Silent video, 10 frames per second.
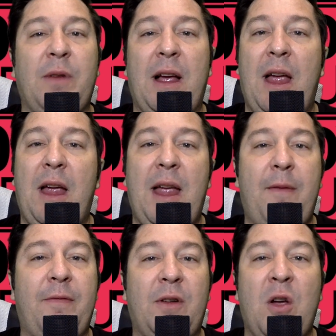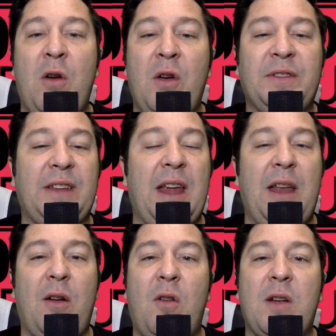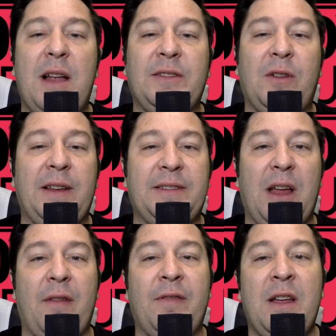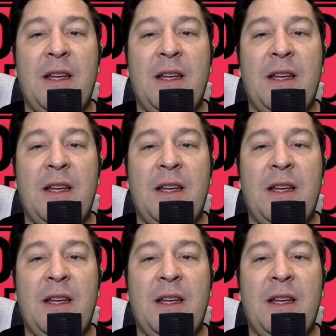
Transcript: I have co-hosts and all kinds of great stuff.